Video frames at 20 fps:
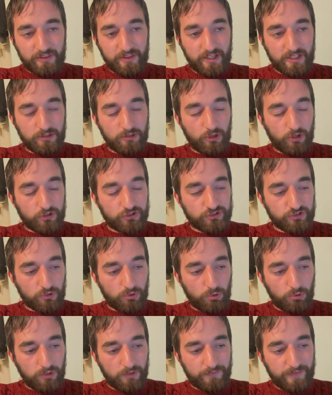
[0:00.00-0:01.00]
They lost
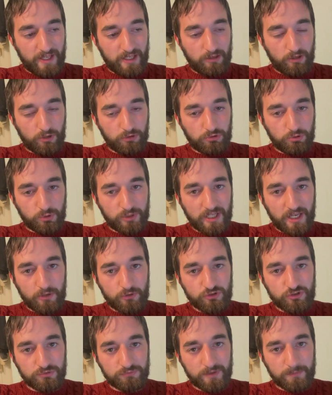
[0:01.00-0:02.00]
all of their local
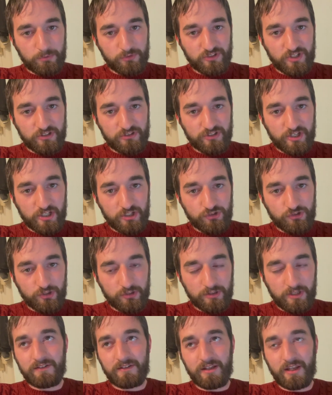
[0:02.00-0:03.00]
council
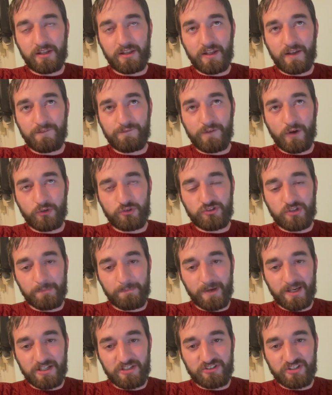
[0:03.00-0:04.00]
representation and their voter
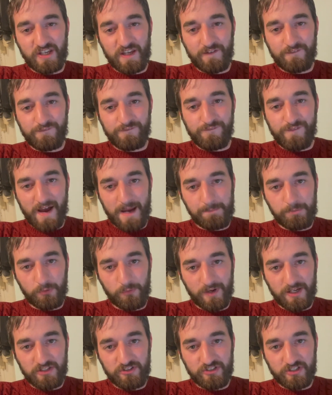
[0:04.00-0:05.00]
base
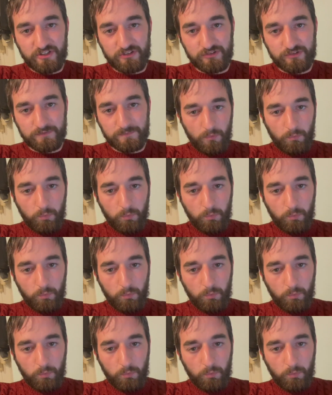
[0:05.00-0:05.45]
evaporated.